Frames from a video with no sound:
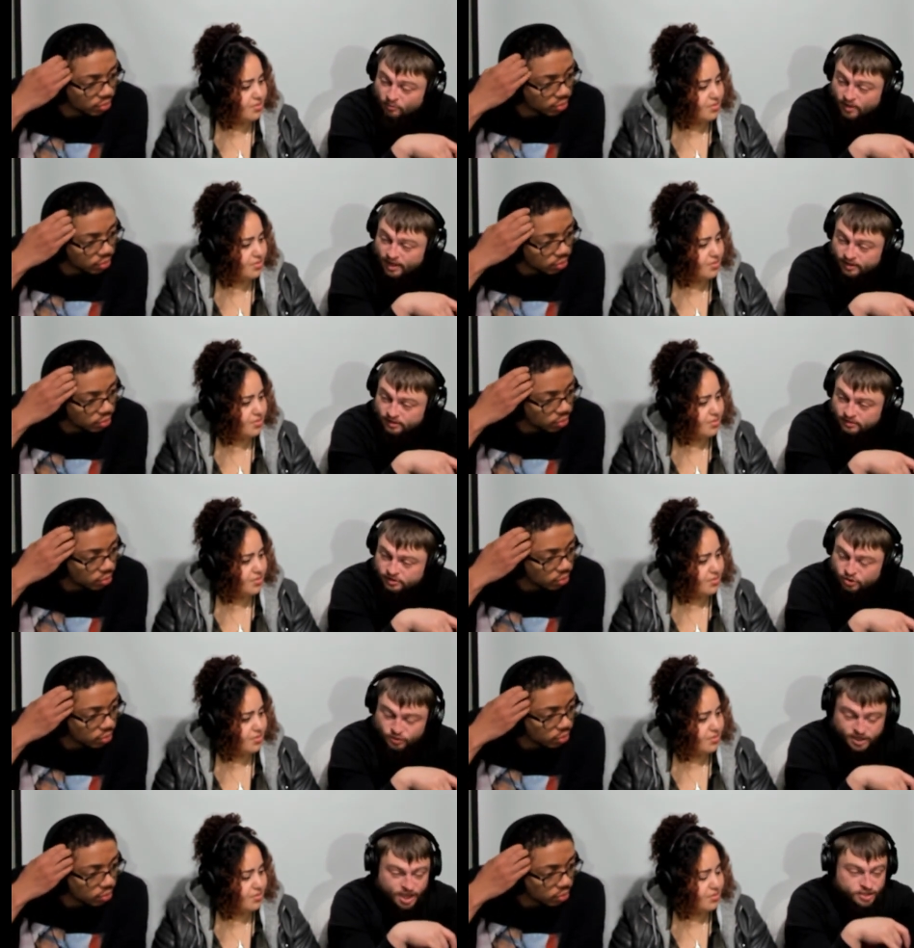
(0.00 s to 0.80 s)
Speaker 1: way.
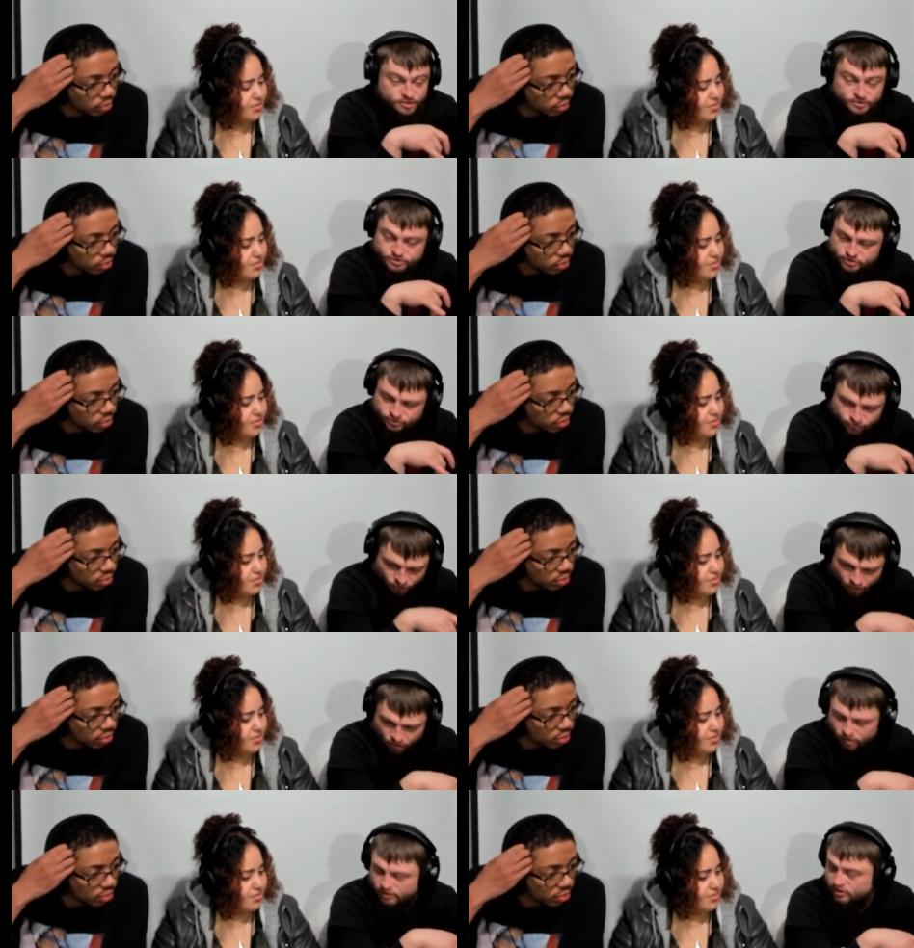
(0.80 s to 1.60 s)
You can't use your
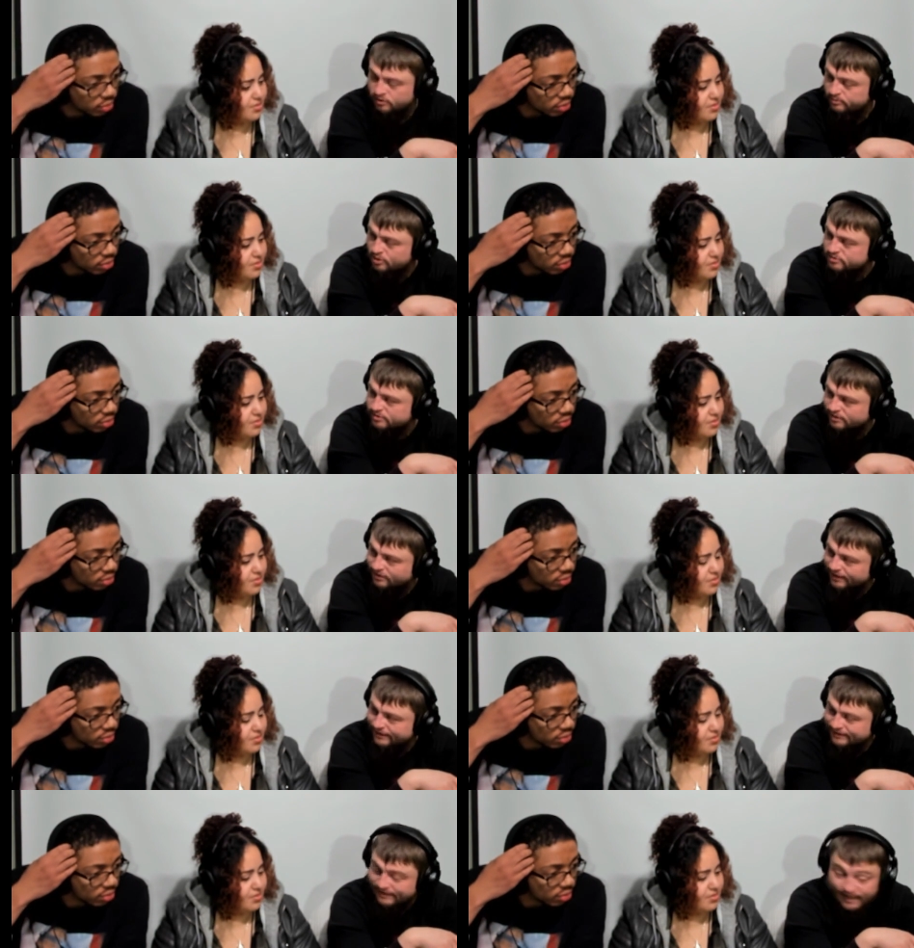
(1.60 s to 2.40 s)
drawl in your music
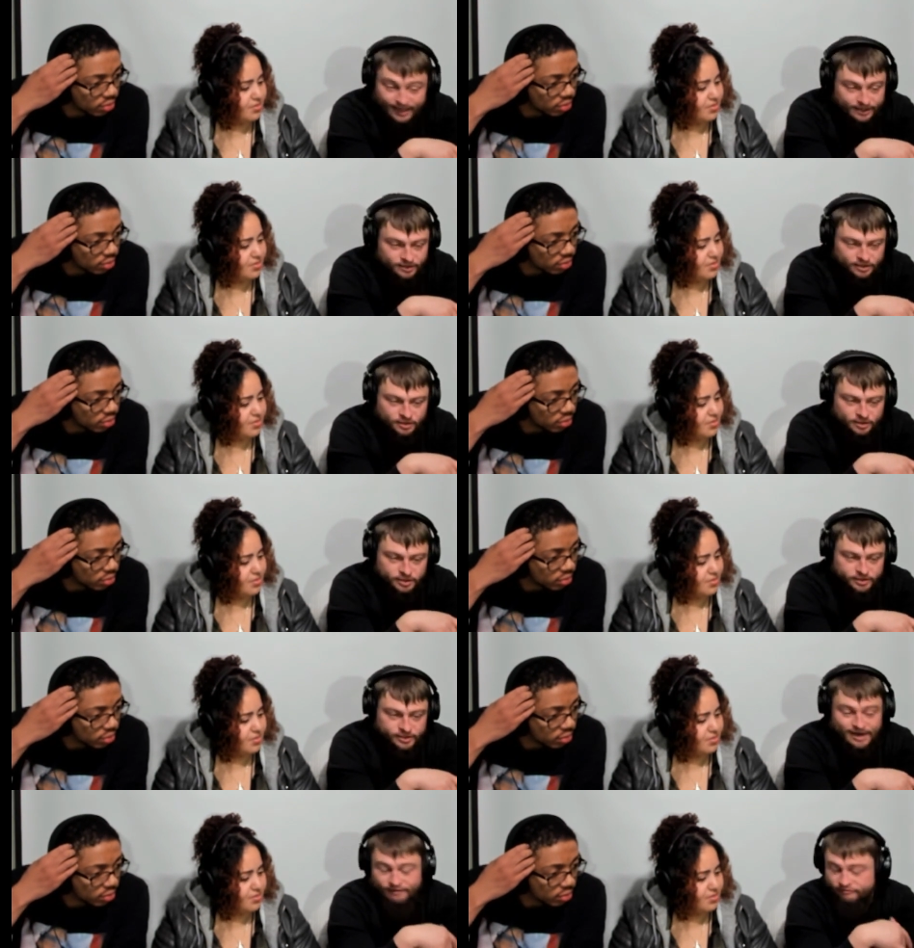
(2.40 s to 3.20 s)
like that.
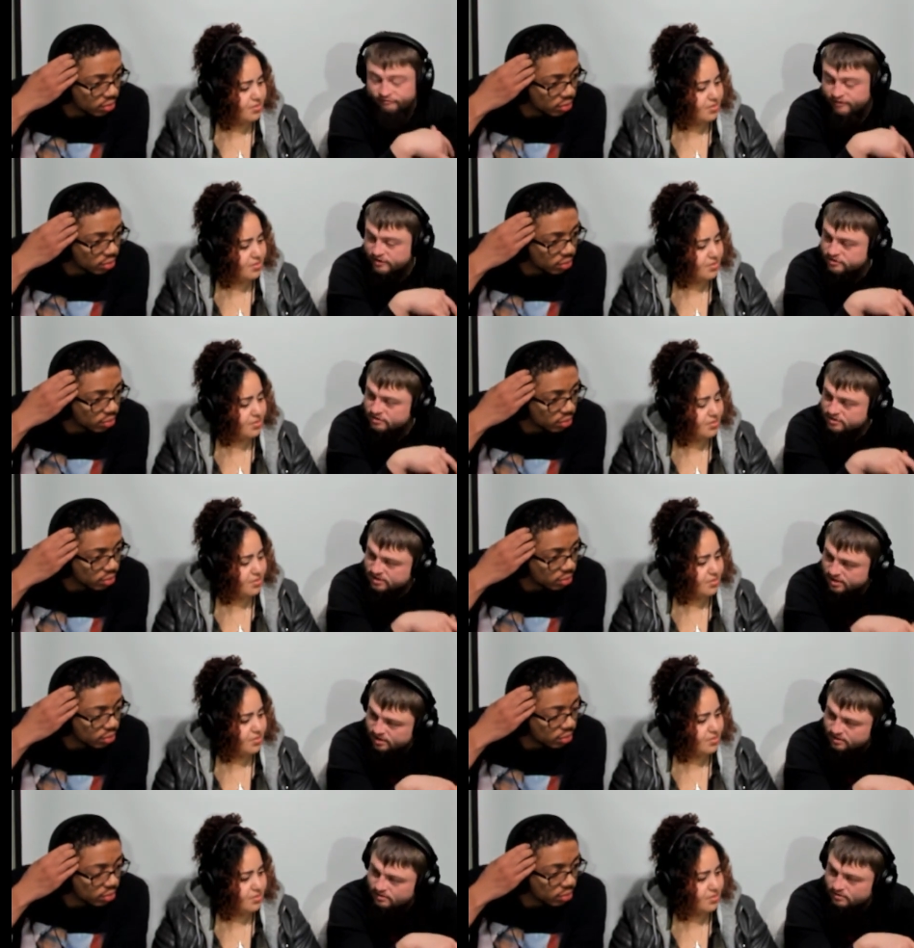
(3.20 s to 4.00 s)
You got to fix your
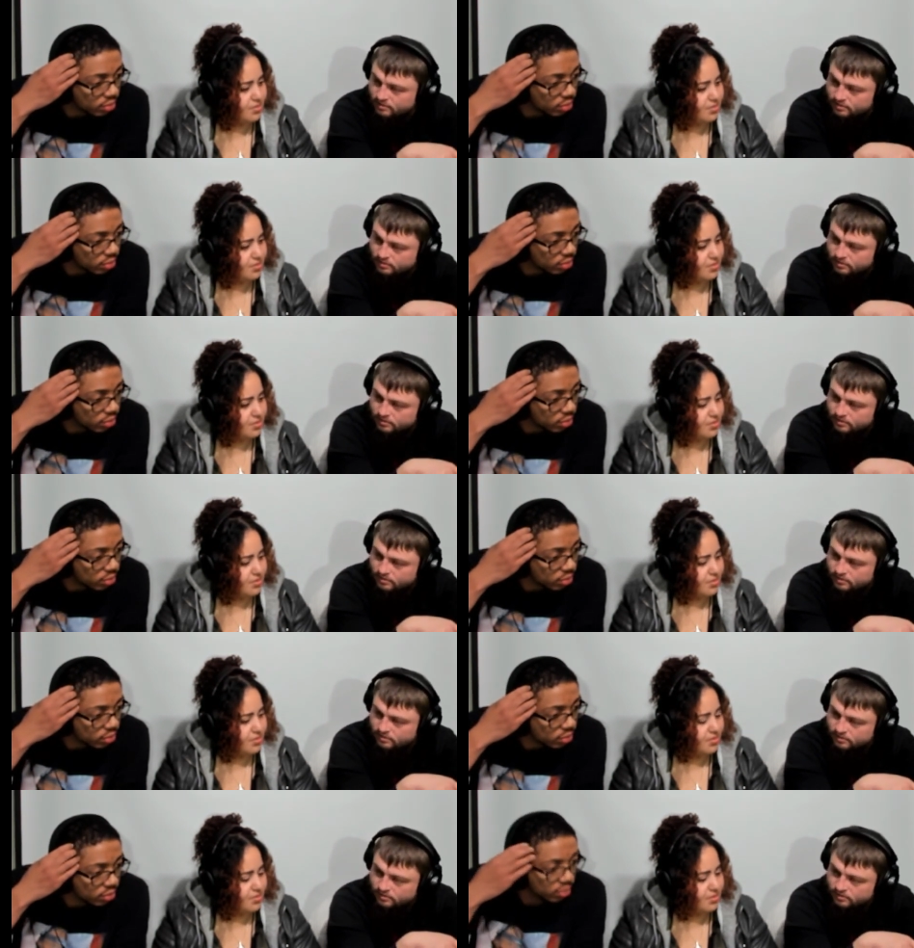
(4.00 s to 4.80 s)
teeth.
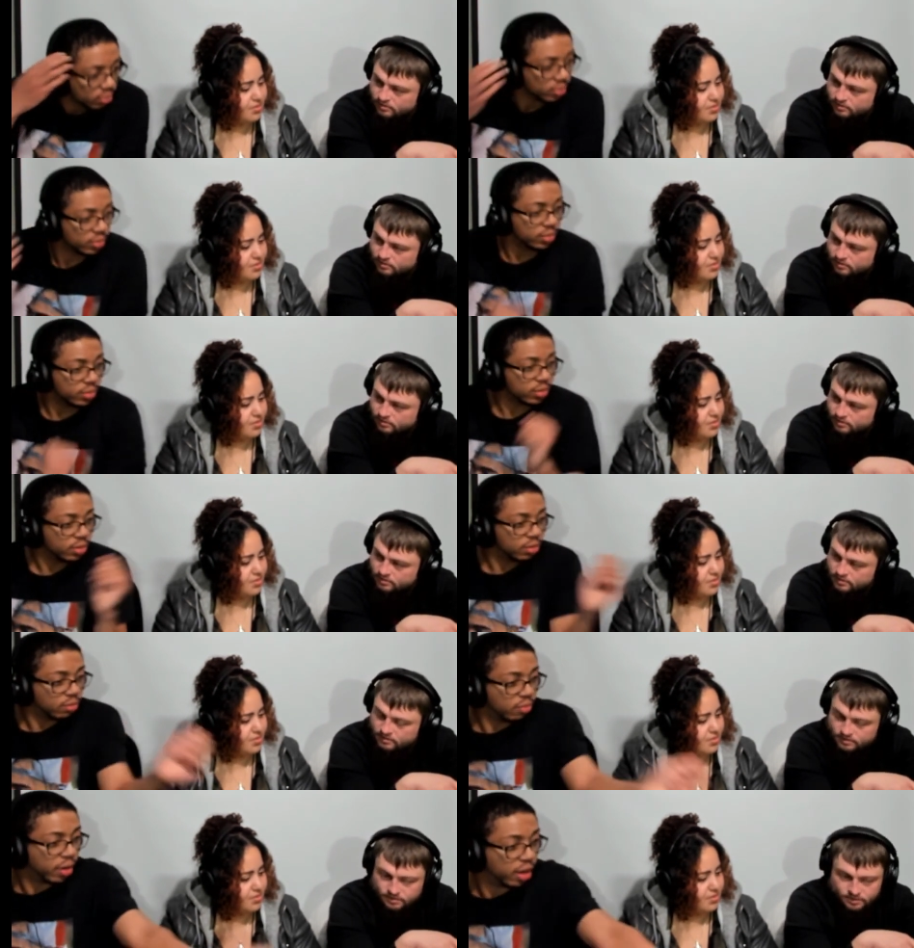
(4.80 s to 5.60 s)

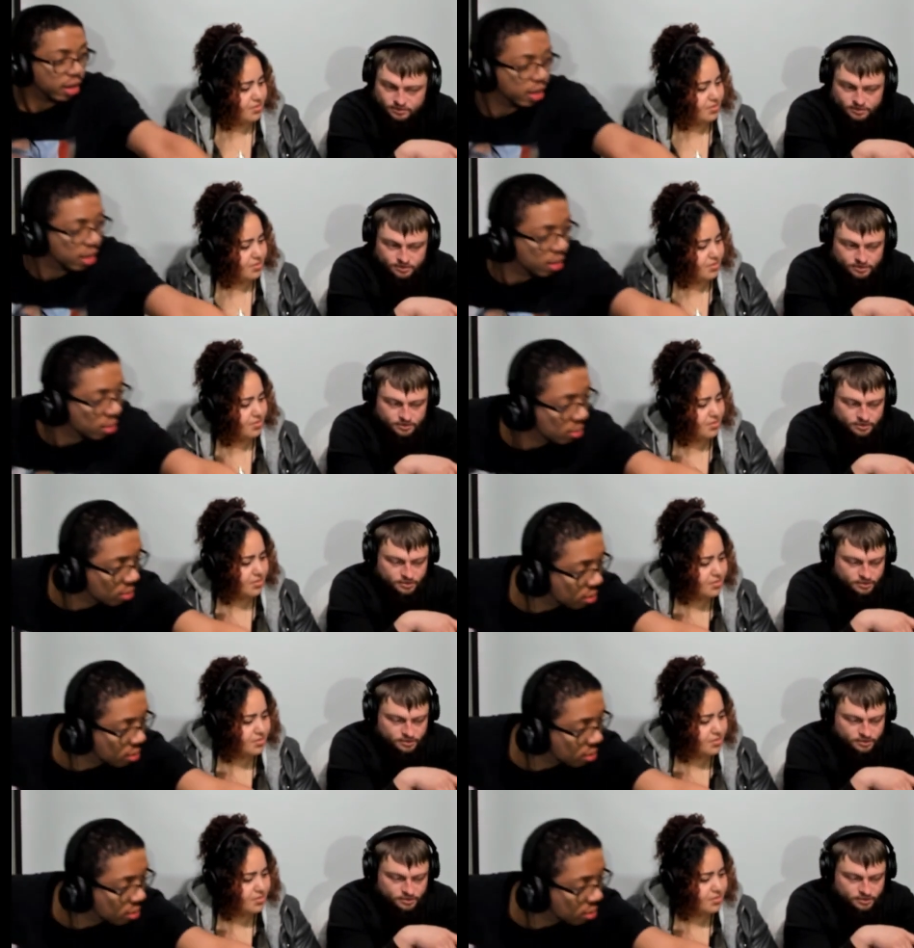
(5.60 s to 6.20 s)
Right here.